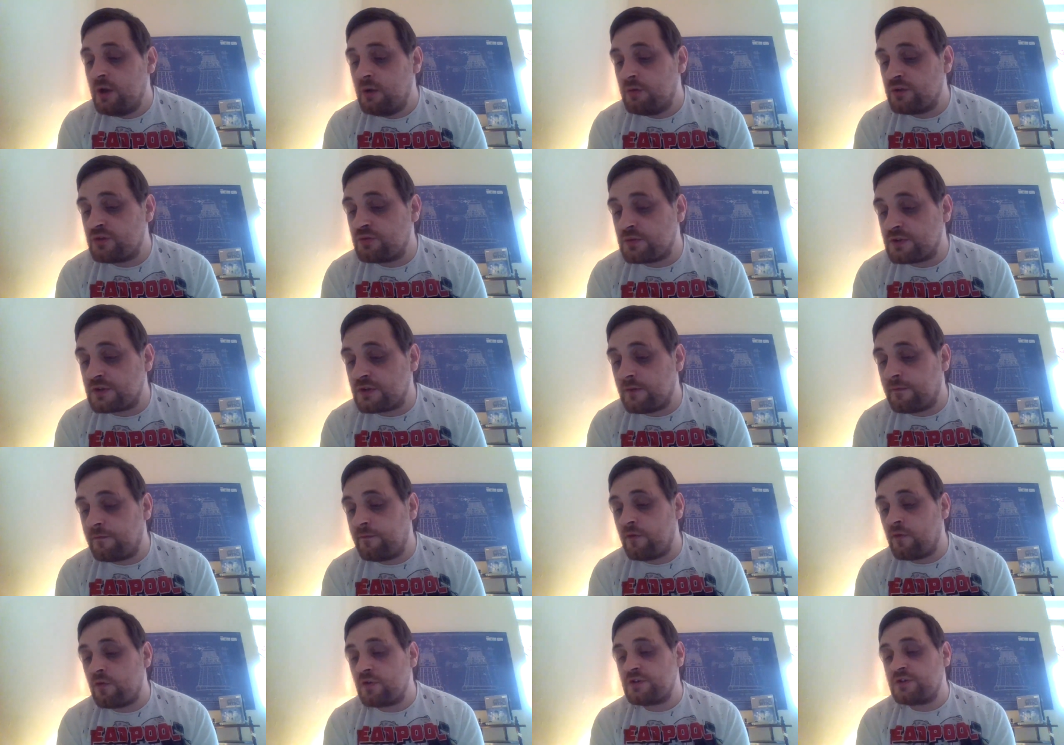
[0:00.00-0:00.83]
which was the
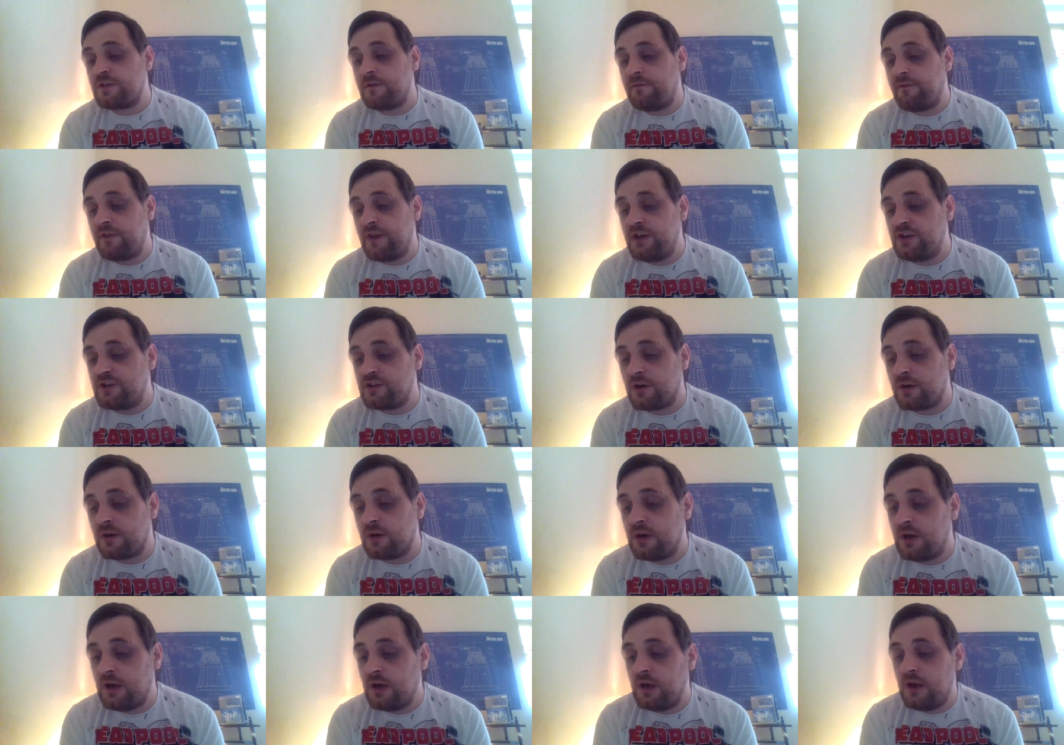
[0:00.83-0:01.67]
first to
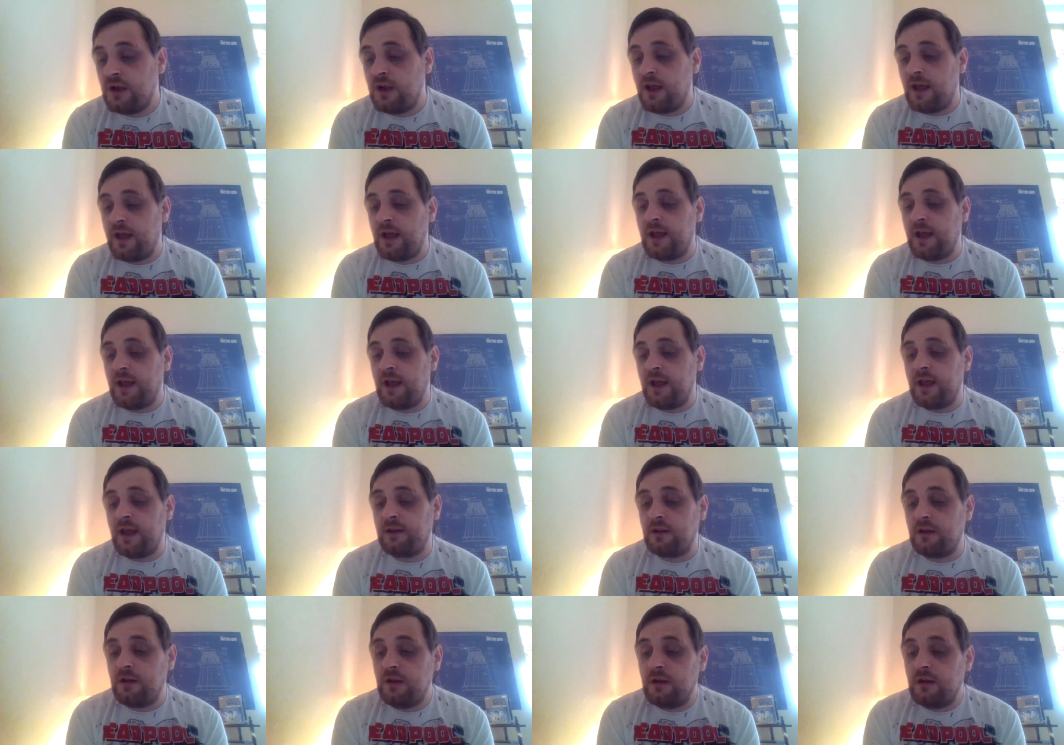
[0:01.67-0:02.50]
feature uh,